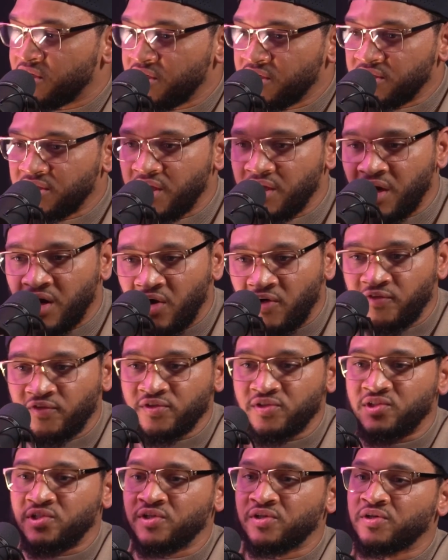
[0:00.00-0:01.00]
they
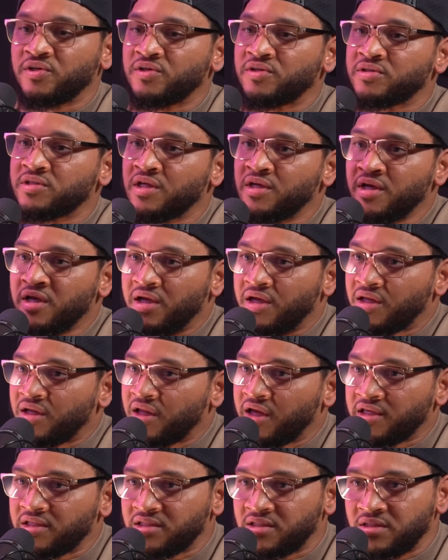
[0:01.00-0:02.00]
officers, and
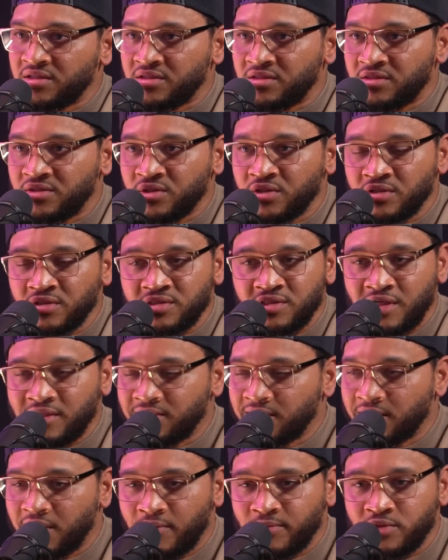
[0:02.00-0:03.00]
like drill sergeant. I used
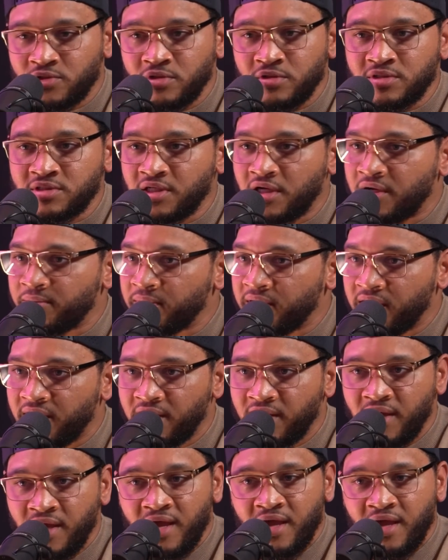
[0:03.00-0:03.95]
to call me drill sergeant, man.